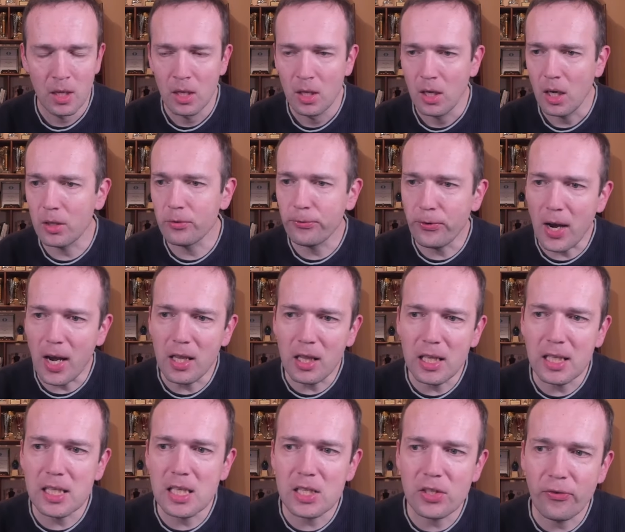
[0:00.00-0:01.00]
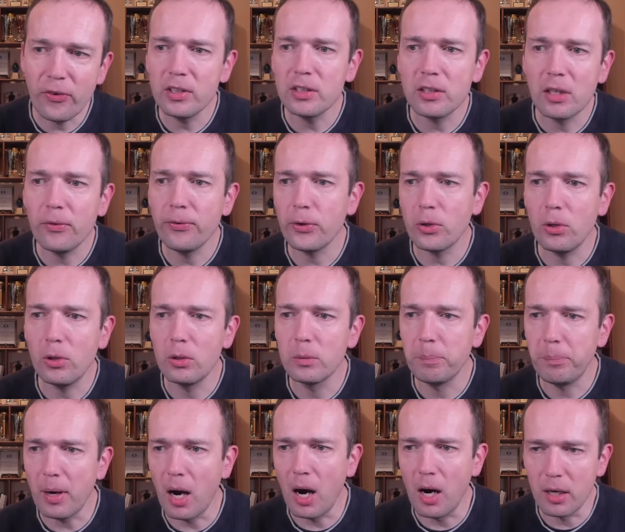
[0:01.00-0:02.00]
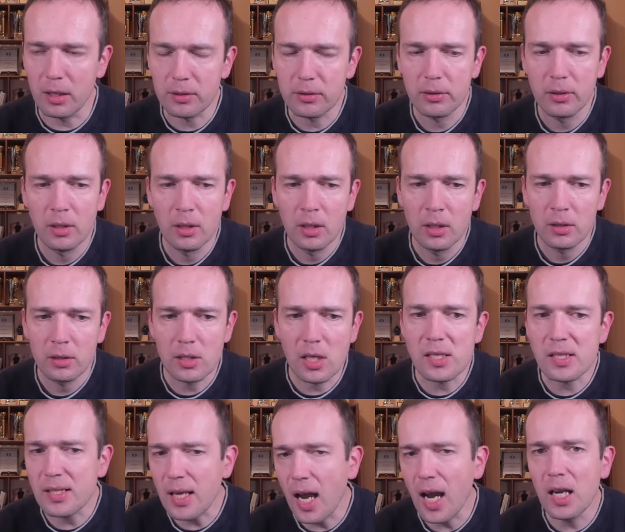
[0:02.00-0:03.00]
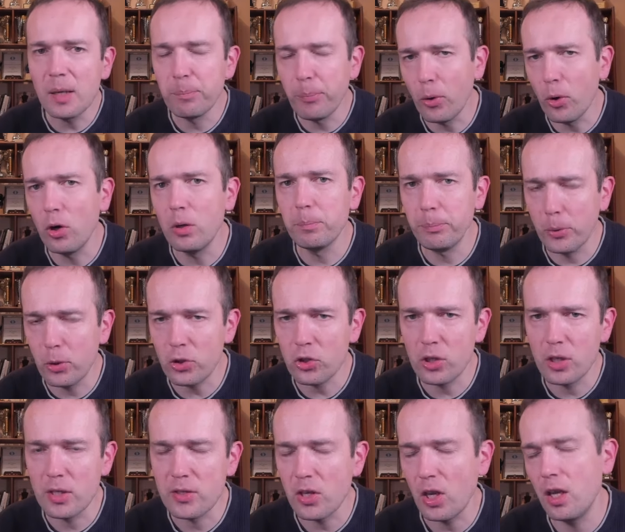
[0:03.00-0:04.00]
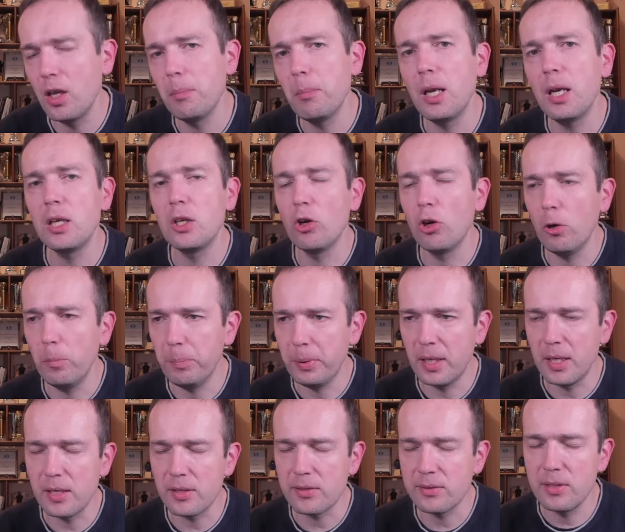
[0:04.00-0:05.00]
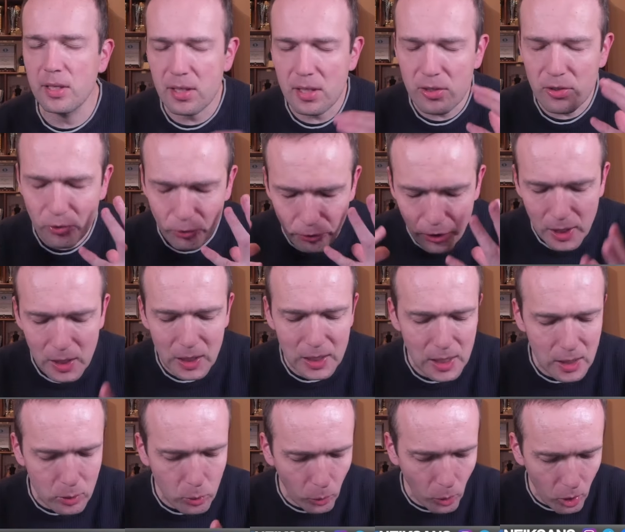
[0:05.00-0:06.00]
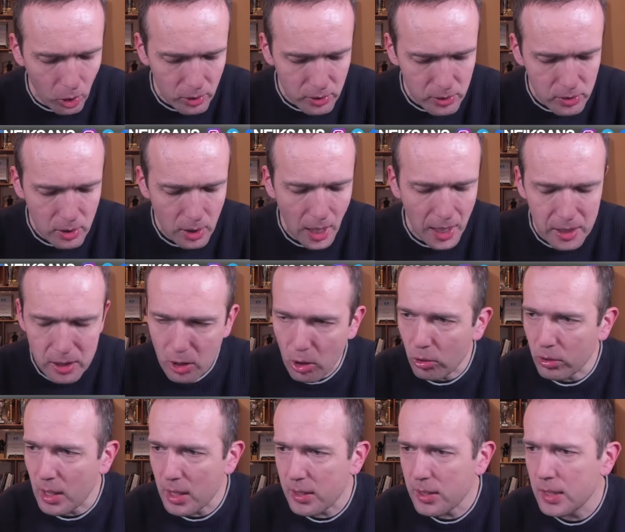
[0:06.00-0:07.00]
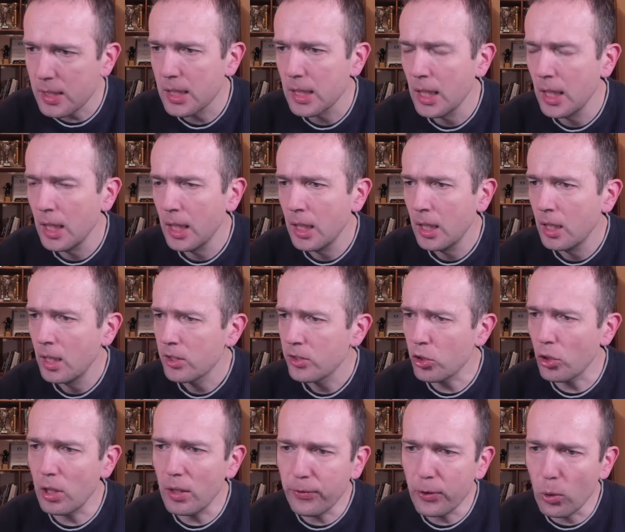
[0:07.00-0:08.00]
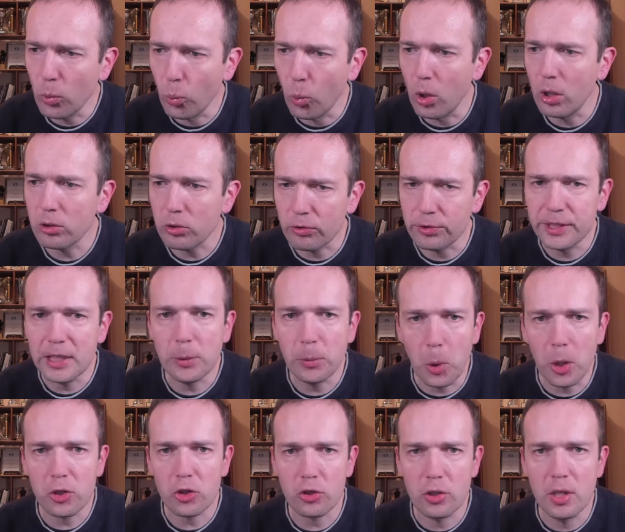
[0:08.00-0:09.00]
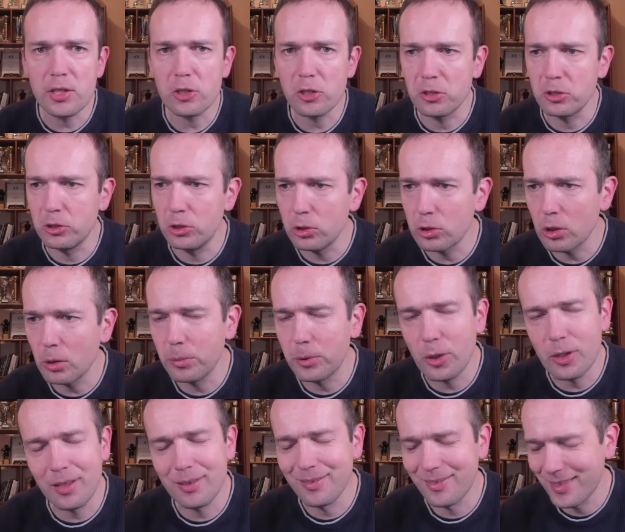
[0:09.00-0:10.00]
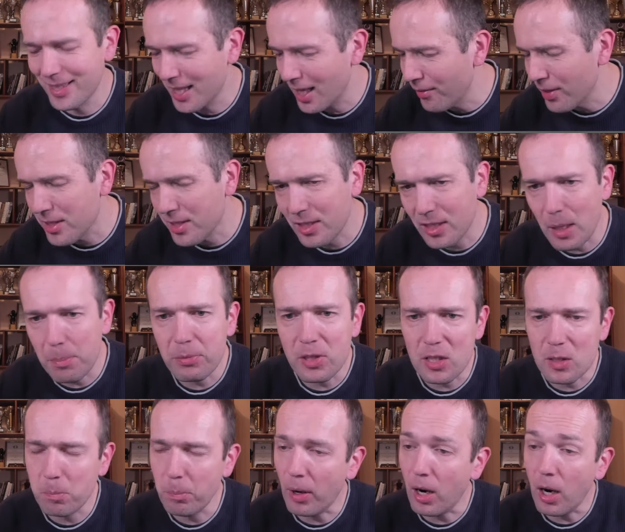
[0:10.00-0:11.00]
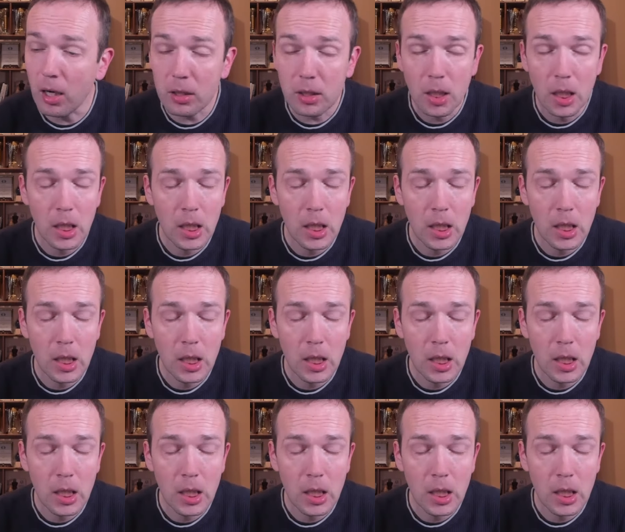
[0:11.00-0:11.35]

And finally, this very difficult part, the side pawn pushes in many openings. This is really advanced, I know this. So if you want to rewatch this on YouTube, you can even skip this part.